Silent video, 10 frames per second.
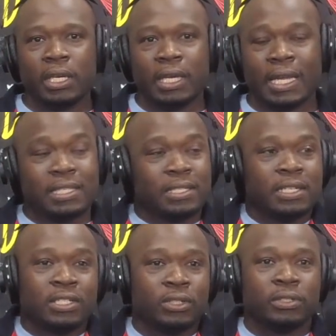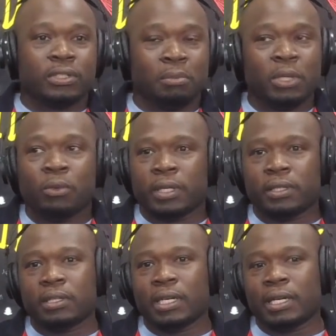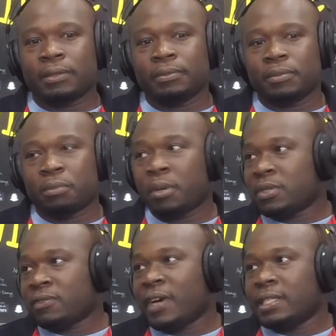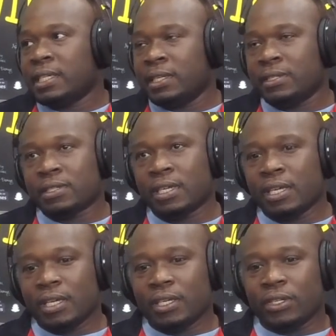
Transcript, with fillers: And that's essentially, to me, what the premise of IT is. Right.